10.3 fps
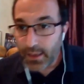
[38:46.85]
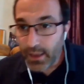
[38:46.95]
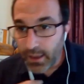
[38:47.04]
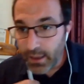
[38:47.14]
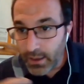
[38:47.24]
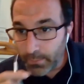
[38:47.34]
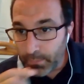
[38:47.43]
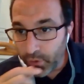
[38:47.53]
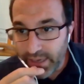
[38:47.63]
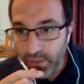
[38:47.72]
uh,
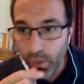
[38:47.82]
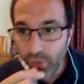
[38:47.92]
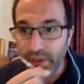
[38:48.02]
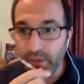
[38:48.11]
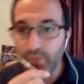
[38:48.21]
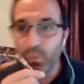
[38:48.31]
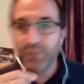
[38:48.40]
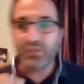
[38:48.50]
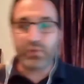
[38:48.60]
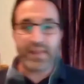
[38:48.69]
Marine, well done, one
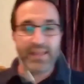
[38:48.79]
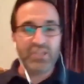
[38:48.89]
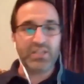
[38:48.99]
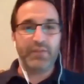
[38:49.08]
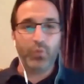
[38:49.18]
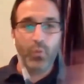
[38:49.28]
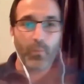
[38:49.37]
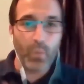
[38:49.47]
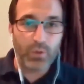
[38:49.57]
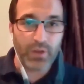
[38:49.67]
degree at each level,
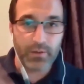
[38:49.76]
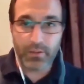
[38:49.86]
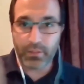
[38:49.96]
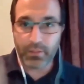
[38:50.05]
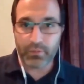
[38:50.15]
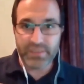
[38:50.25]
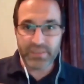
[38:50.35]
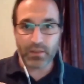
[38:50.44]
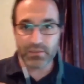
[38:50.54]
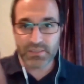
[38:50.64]
well done, three
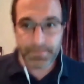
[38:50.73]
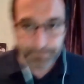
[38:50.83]
stars.